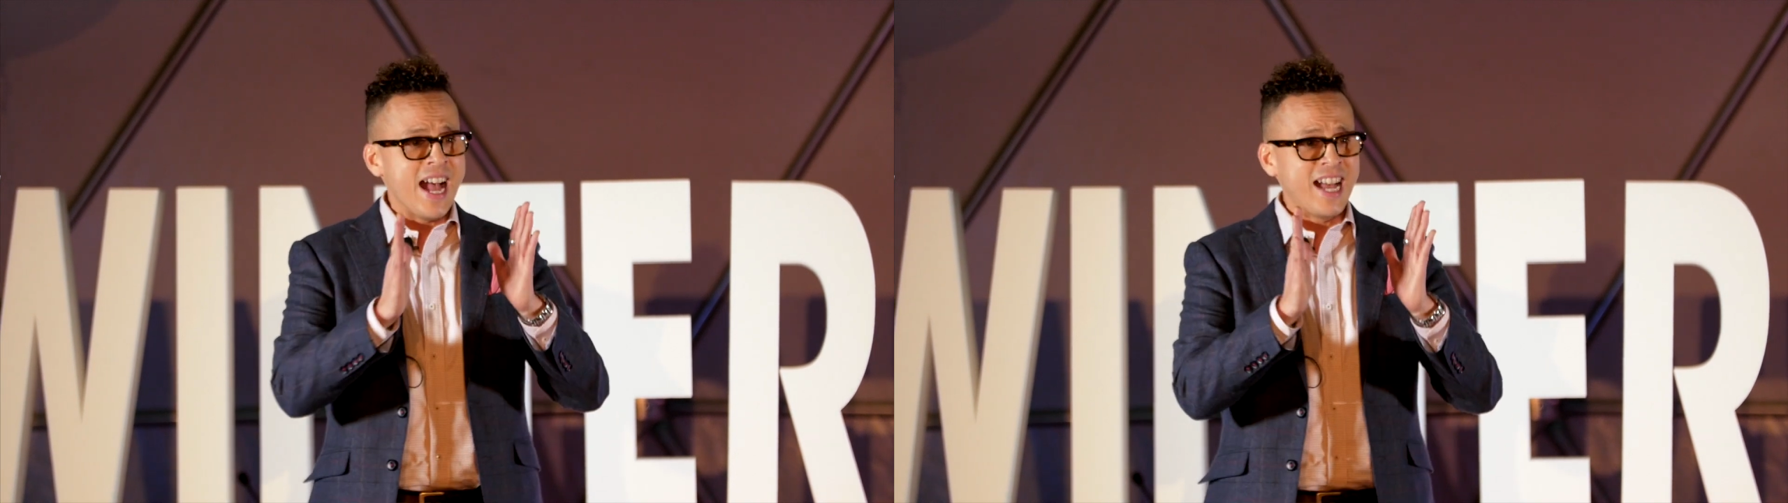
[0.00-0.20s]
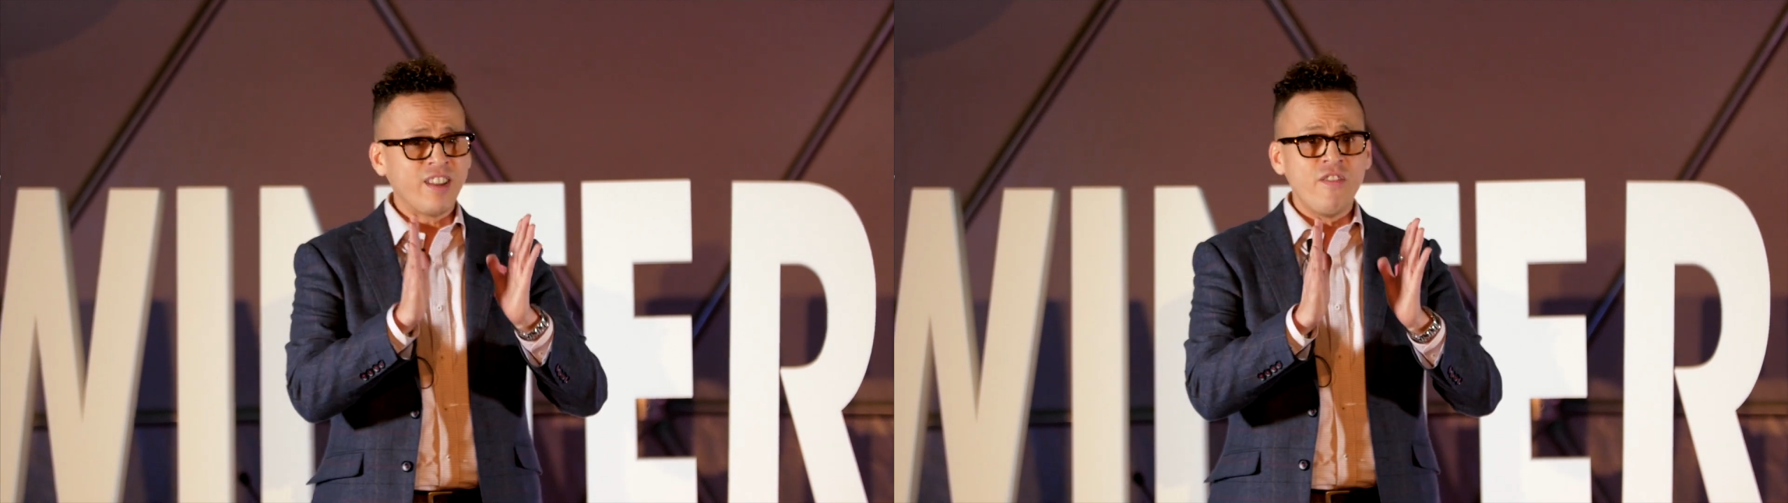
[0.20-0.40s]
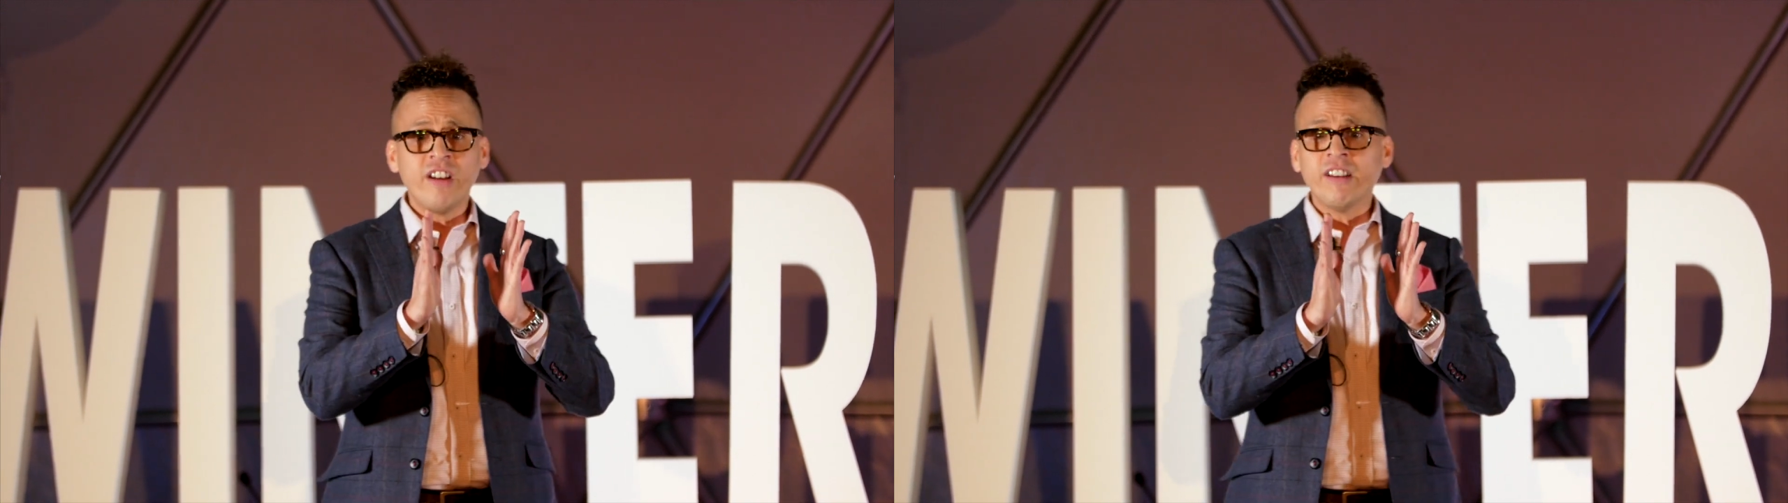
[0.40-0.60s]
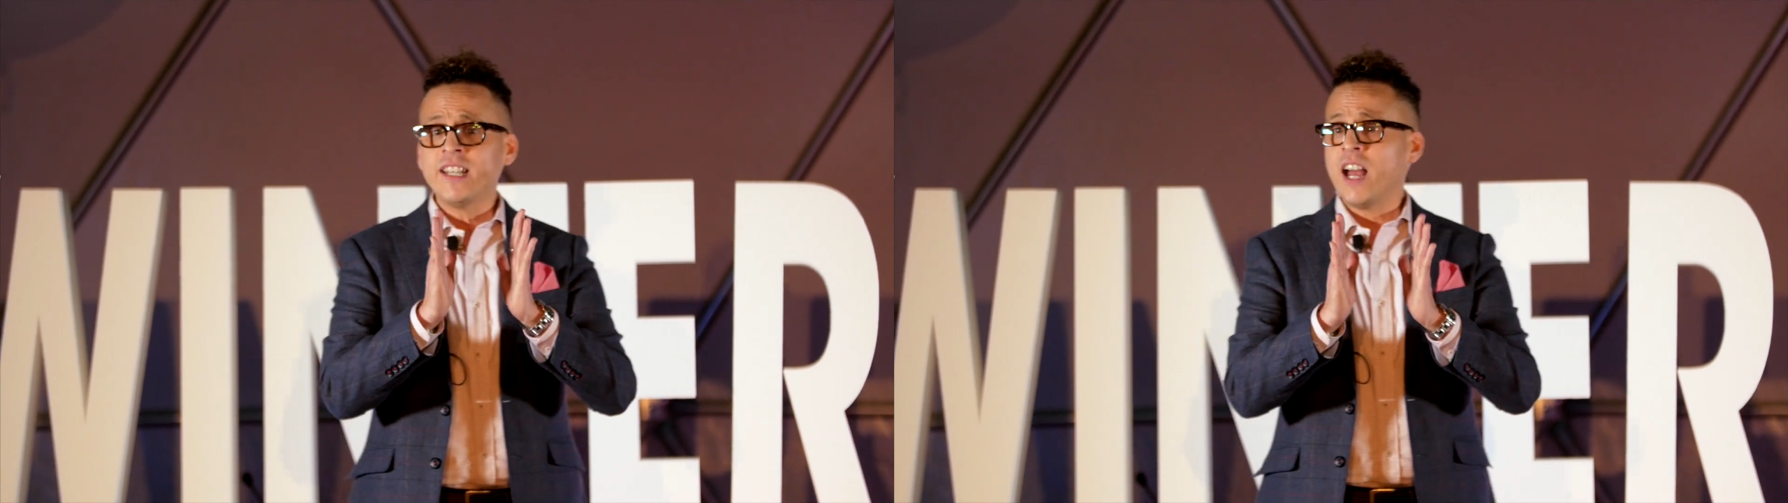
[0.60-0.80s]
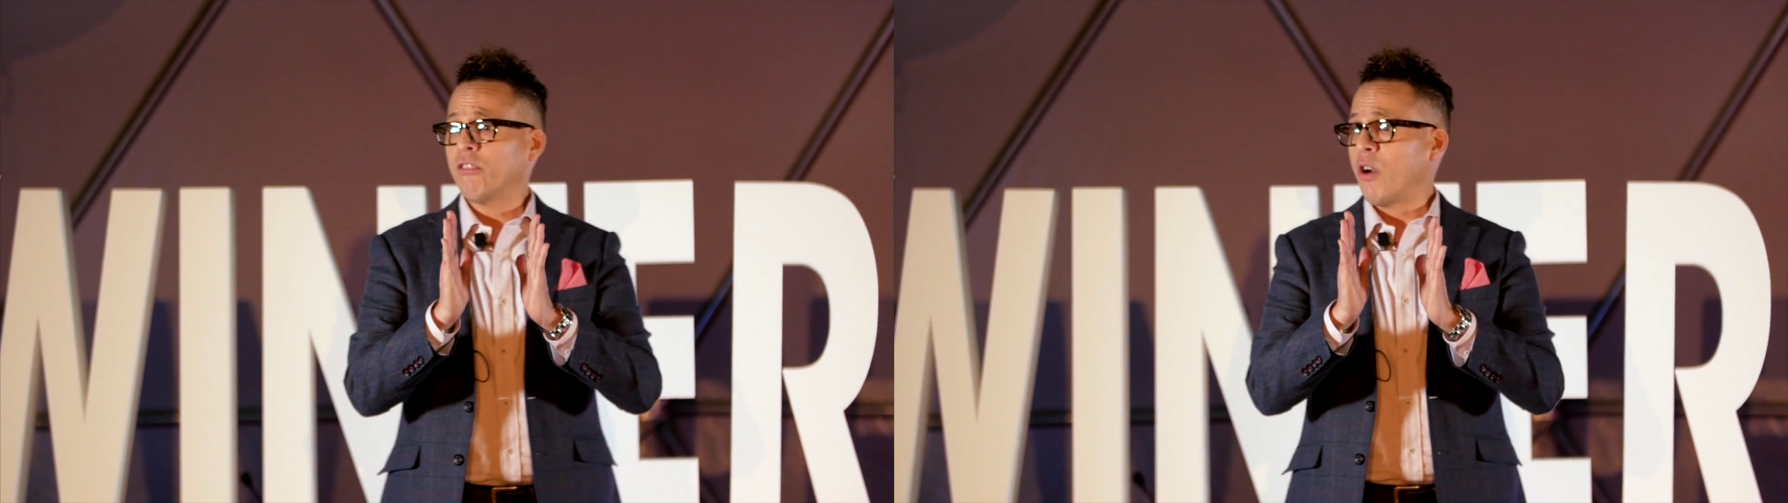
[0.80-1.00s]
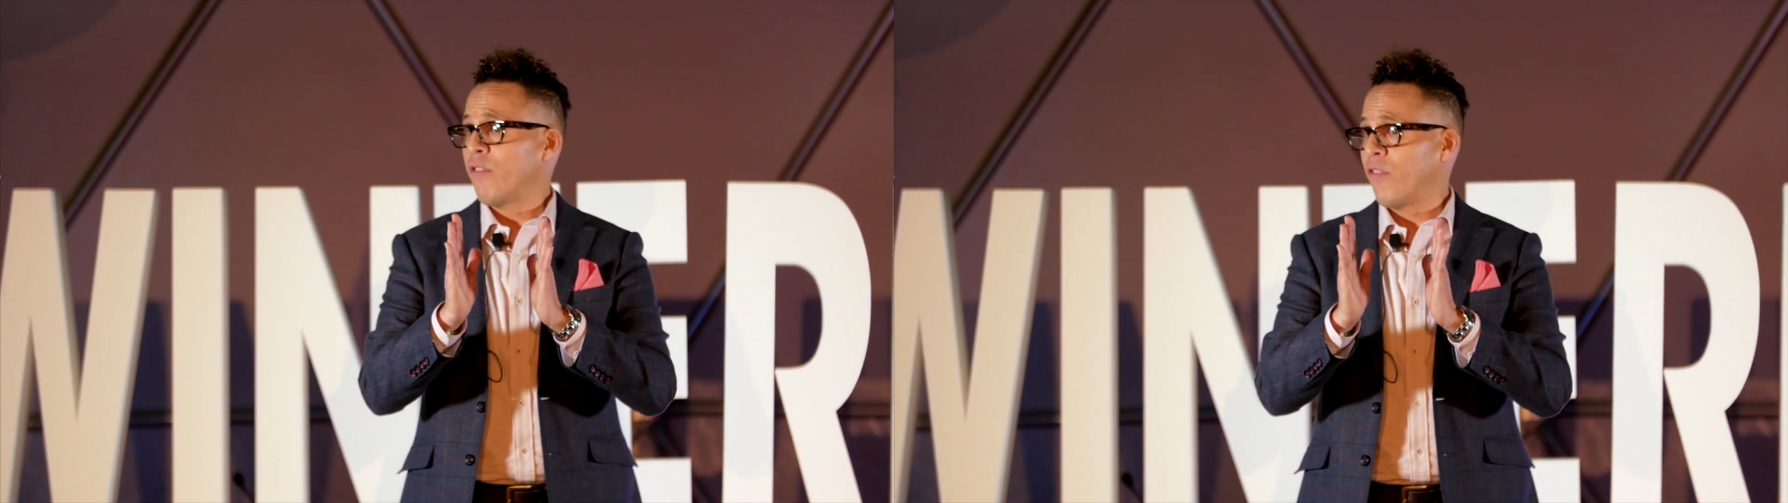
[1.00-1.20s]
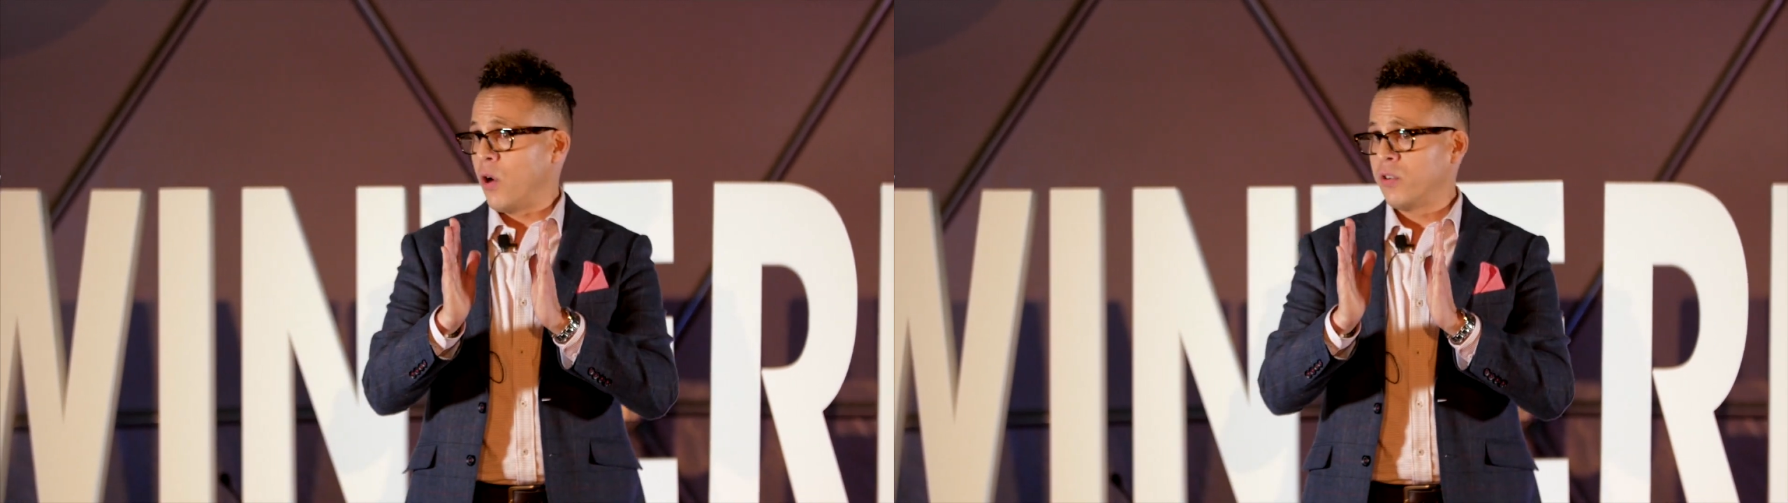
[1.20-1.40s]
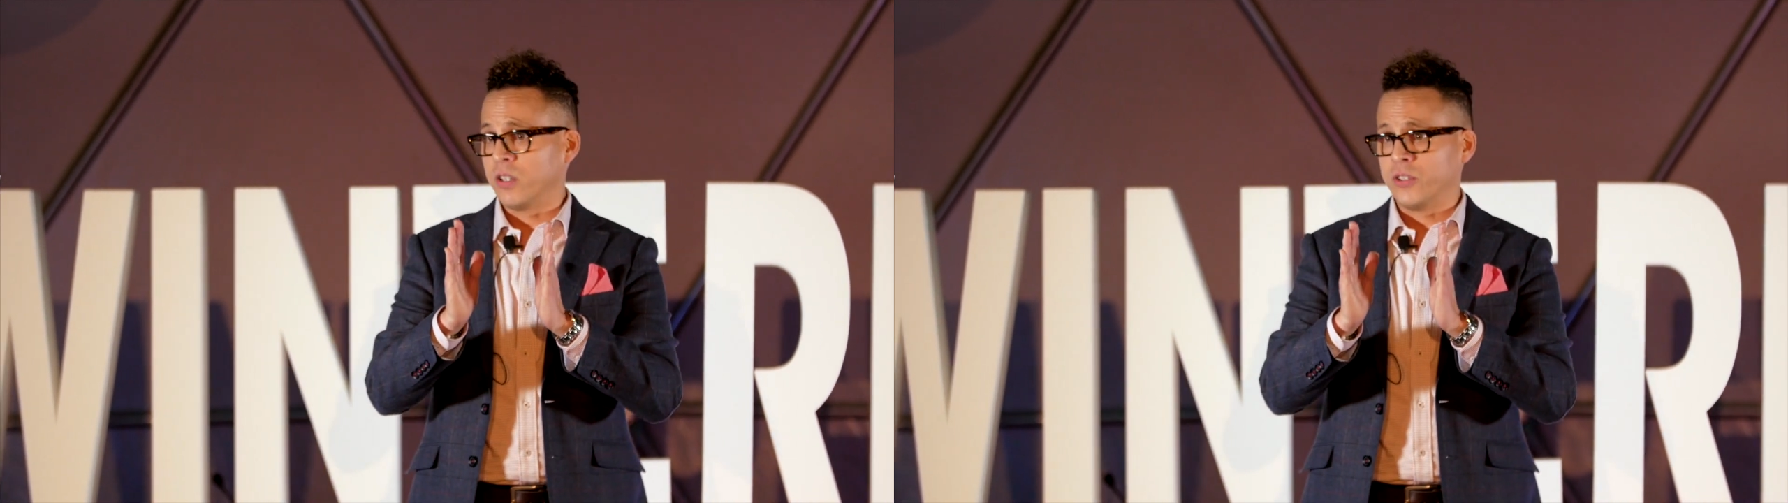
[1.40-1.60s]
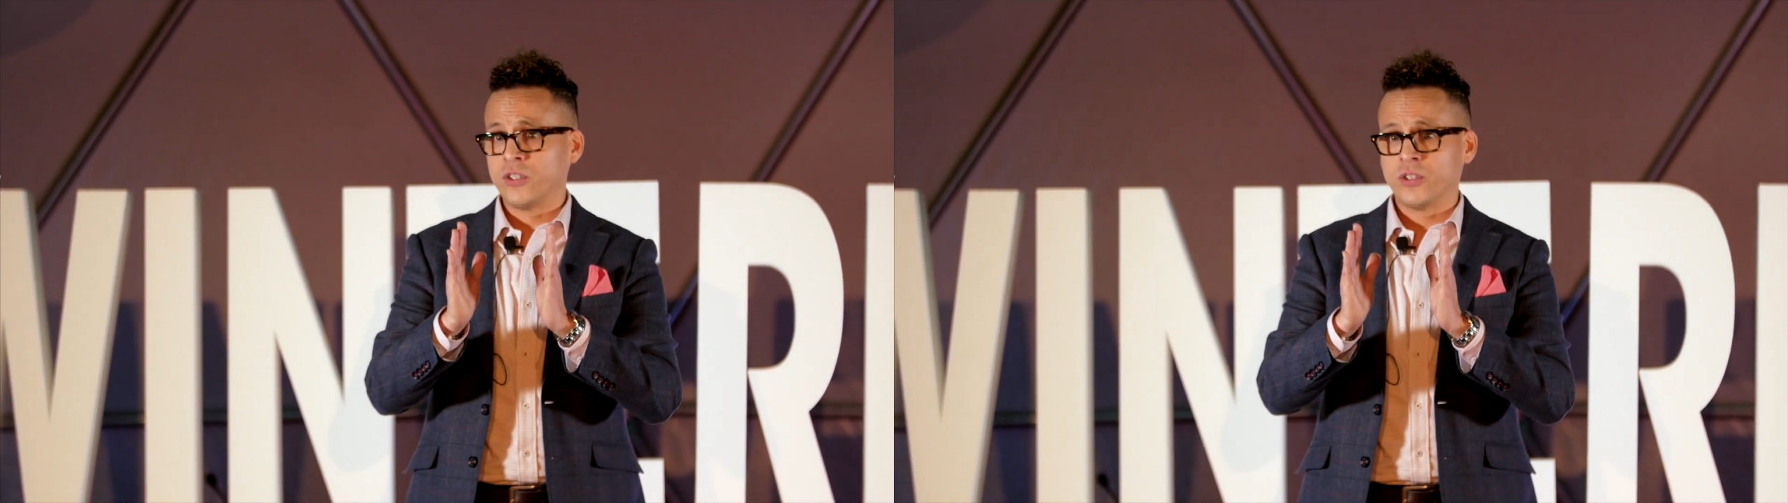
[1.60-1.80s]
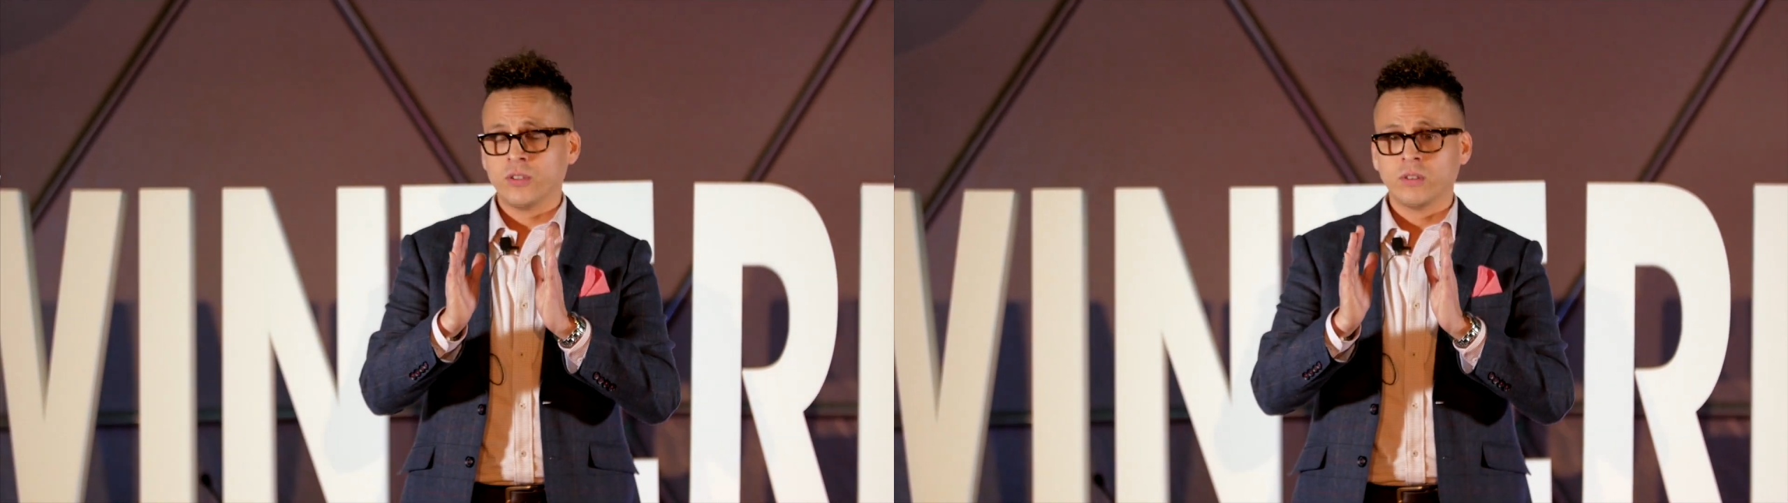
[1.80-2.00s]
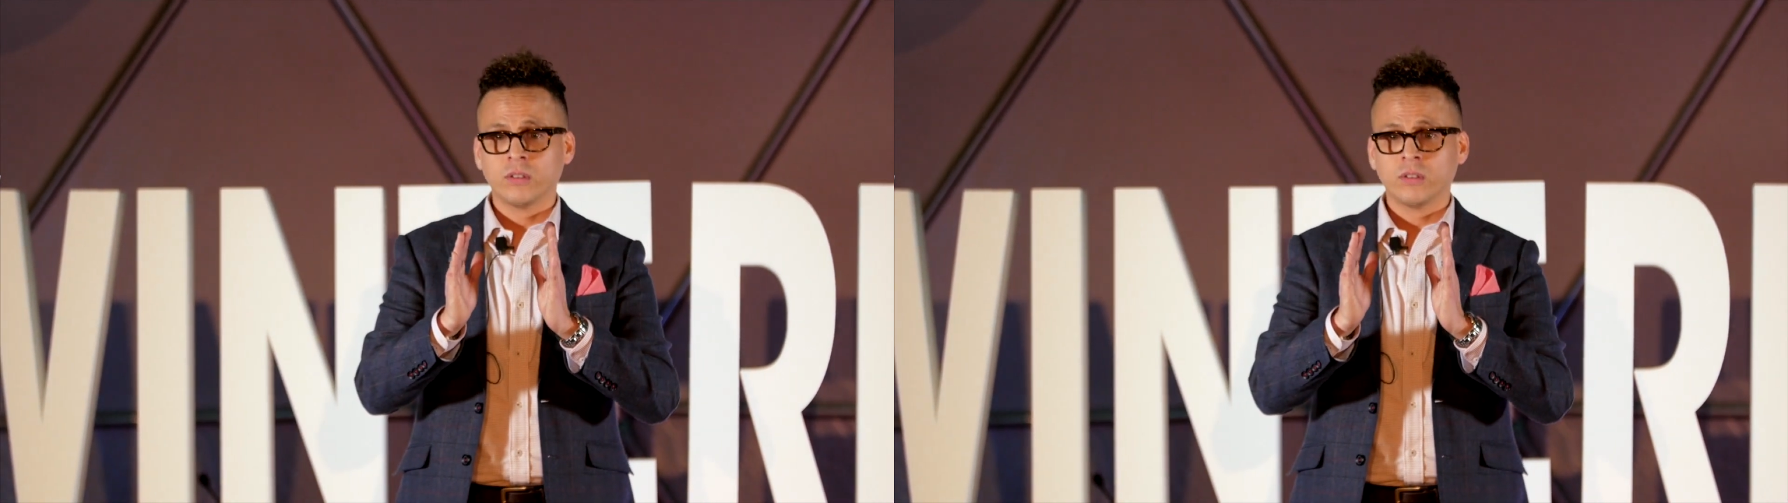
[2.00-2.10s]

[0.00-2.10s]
has a very narrow focus.